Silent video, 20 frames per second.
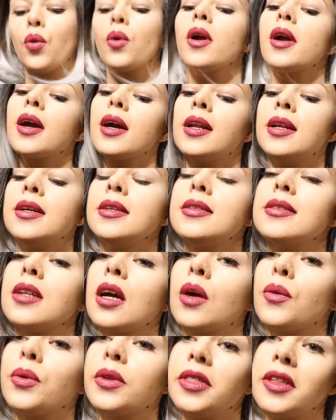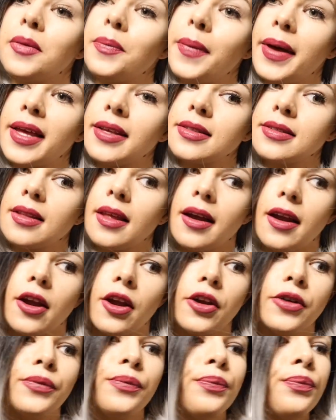we're gonna start with the base
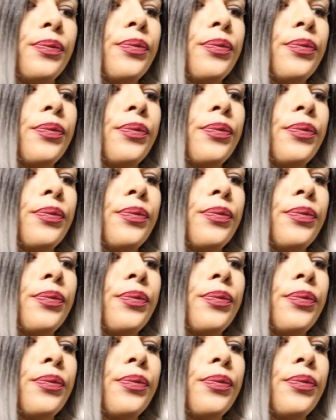layer.